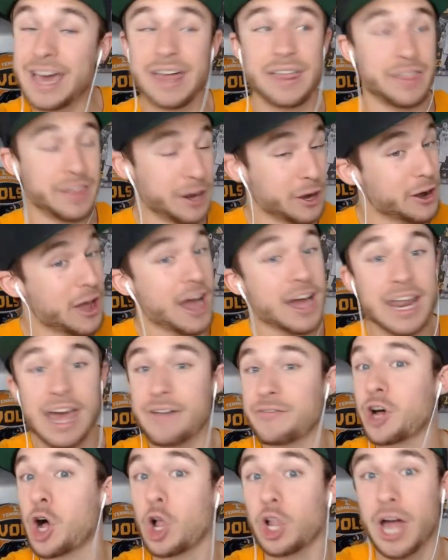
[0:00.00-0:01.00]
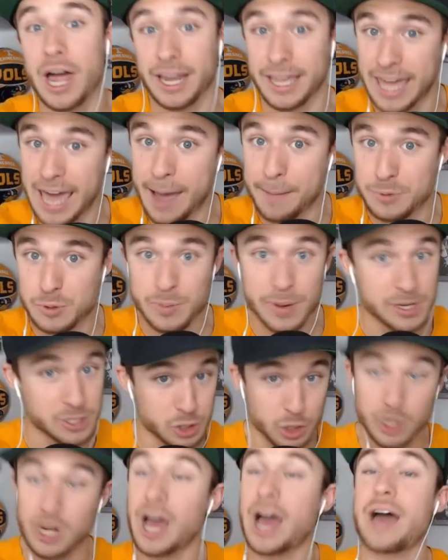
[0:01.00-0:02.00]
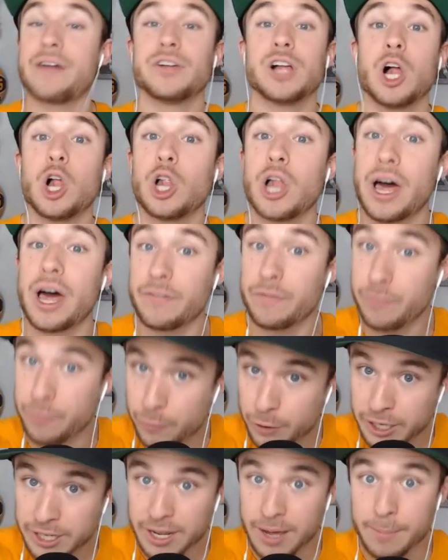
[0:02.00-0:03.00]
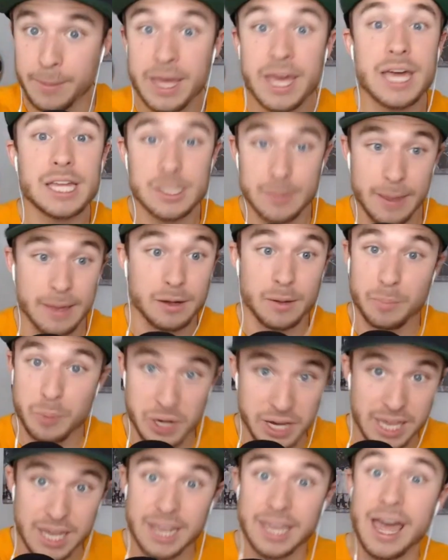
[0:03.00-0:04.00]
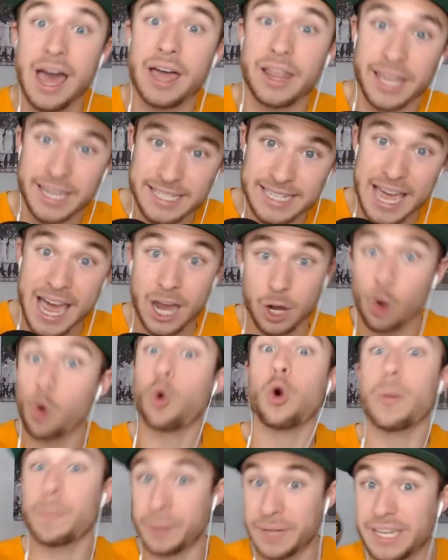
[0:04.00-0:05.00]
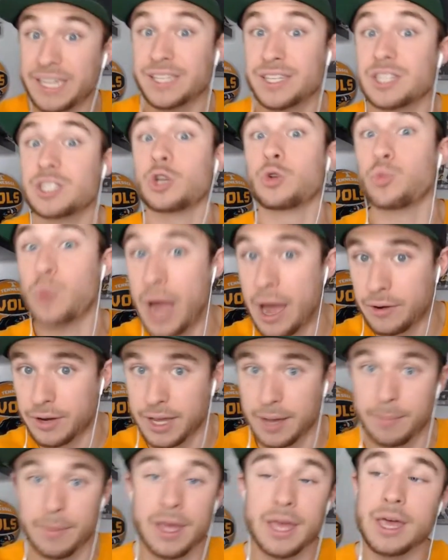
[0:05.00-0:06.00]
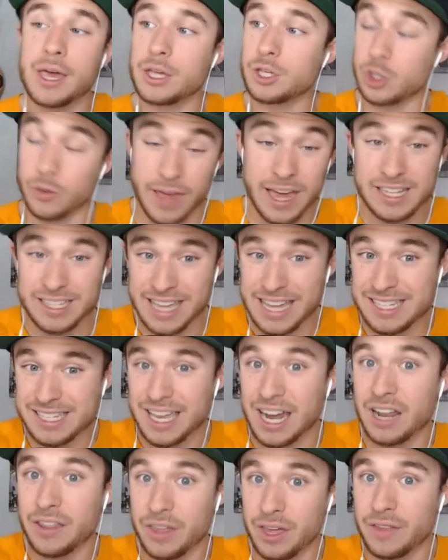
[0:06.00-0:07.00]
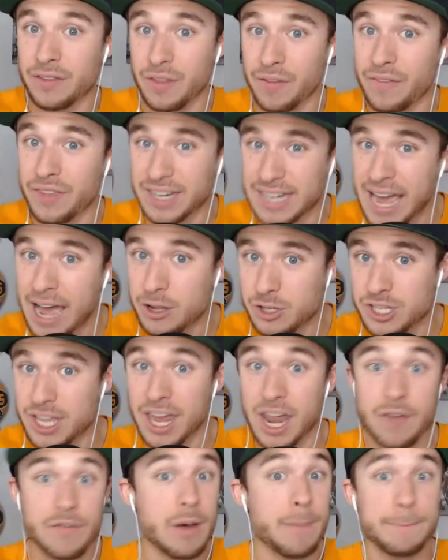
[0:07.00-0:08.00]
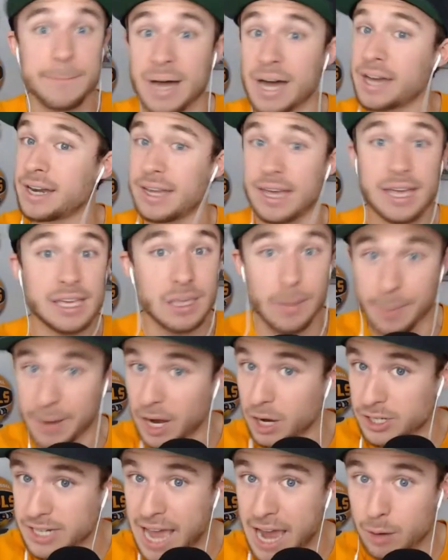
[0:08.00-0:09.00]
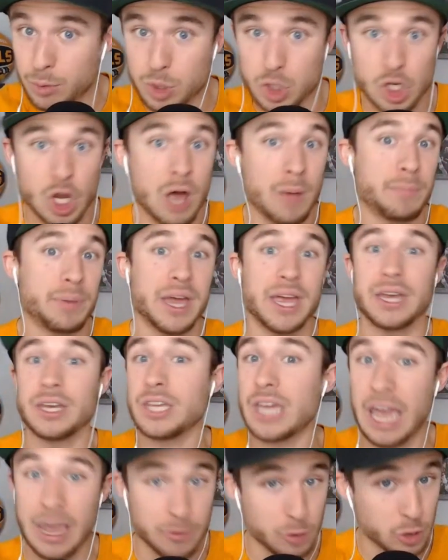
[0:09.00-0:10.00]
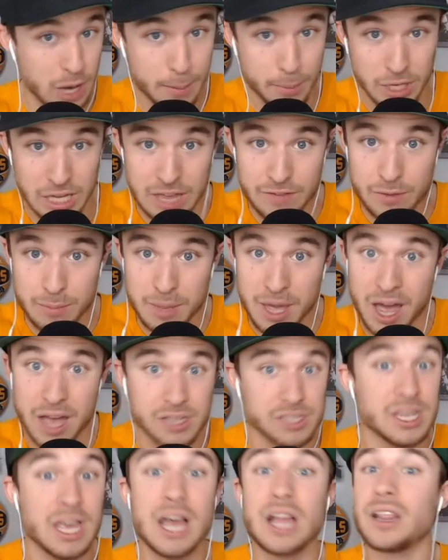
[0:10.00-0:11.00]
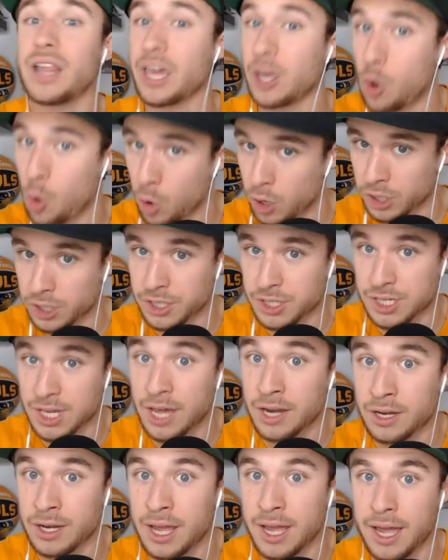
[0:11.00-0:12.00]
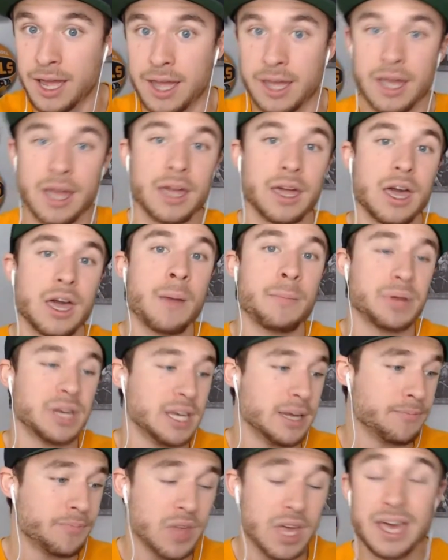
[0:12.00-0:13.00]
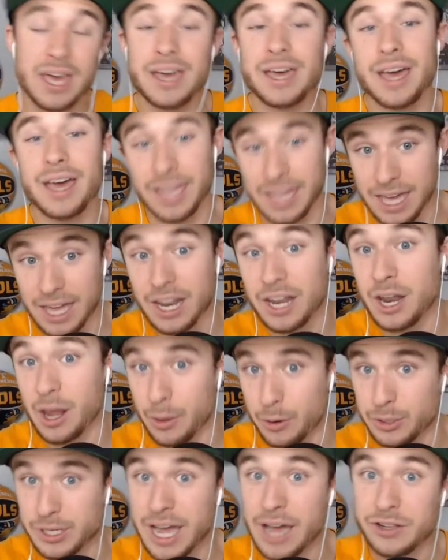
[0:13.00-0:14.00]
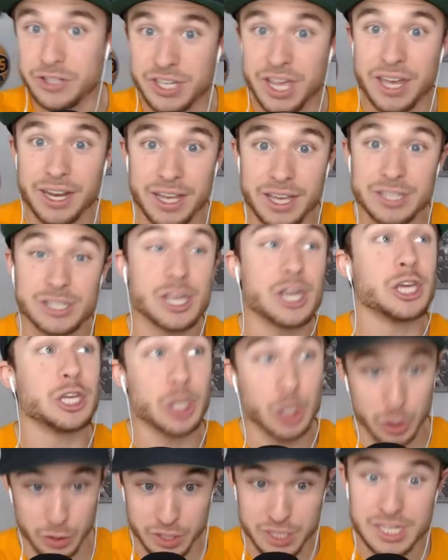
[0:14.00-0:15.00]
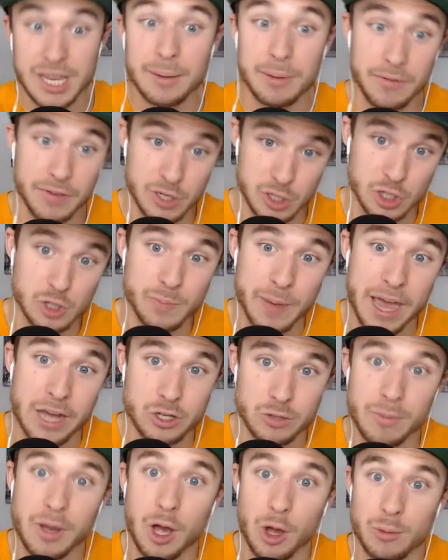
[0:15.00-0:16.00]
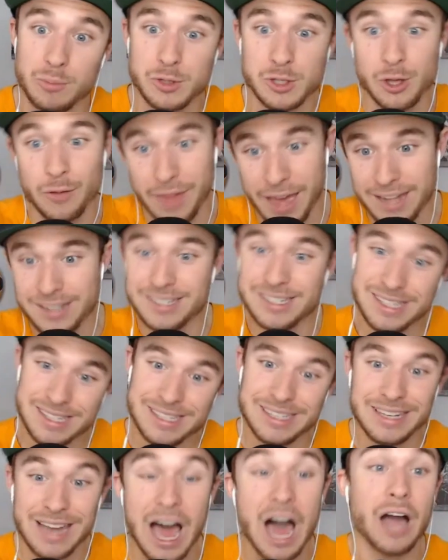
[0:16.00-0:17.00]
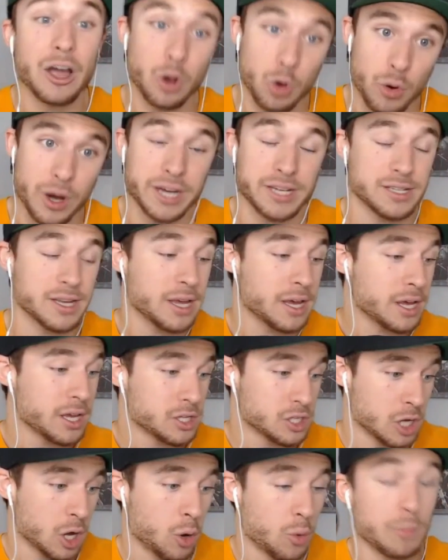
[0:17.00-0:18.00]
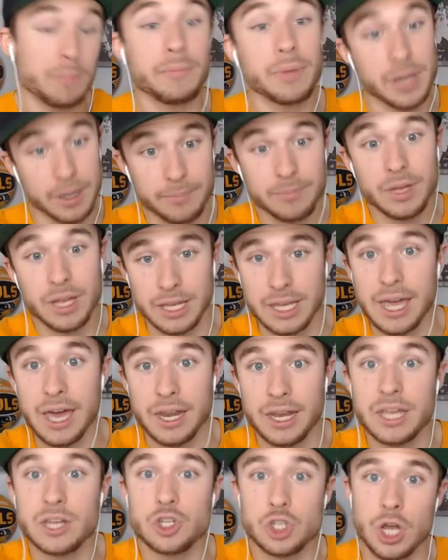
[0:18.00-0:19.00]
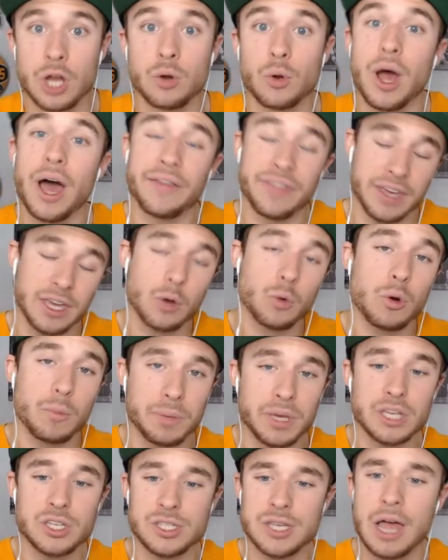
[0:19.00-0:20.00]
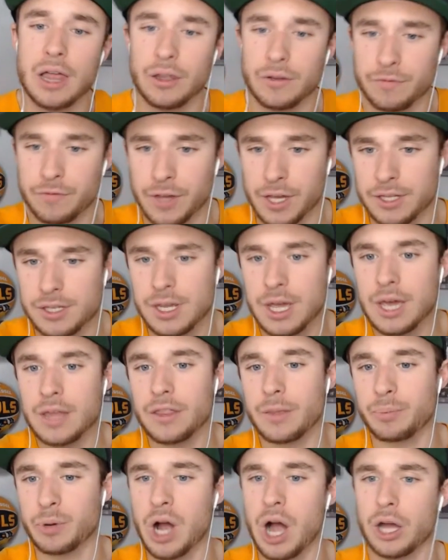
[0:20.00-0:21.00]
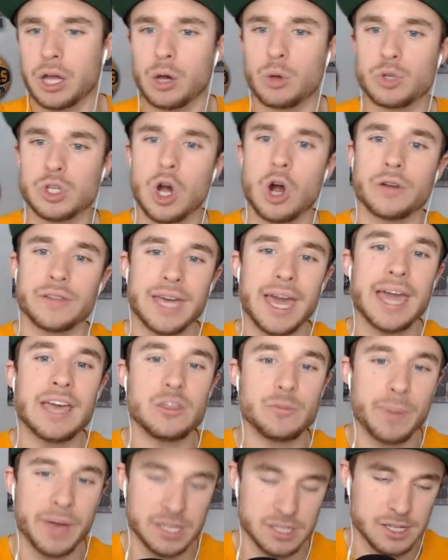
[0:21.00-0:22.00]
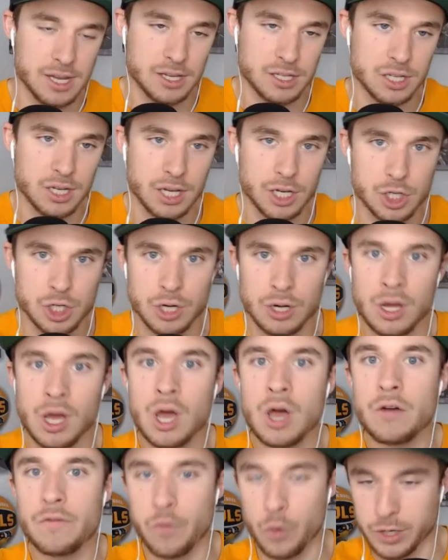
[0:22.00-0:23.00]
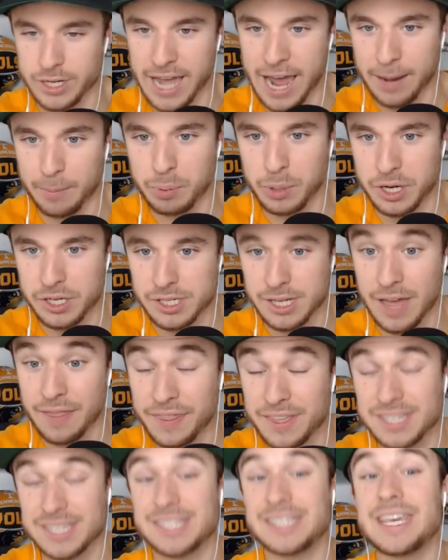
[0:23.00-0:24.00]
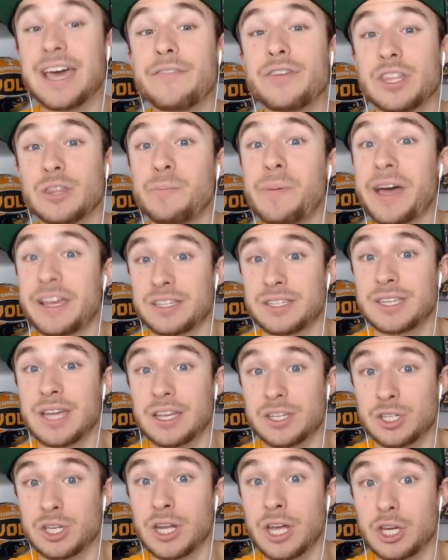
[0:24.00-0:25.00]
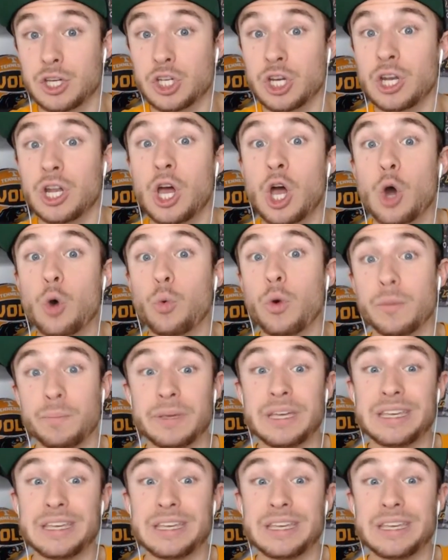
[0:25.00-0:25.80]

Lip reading: they're not going to have a whole lot of cap space. They're not going to have a whole lot of freedom to be able to bring in a guy like Dak or pieces around him. So that's kind of the downside of it. But you pair Dak with Sean Payton, you're able to give him guys like Cortland Sutton and company. Again, another downside is you're in the same division as Patrick Mahomes. So that's not great. So, but again, in general, I think it would be a solid fit. The Broncos are the 8th best destination for Dak Prescott. The 7th best destination would be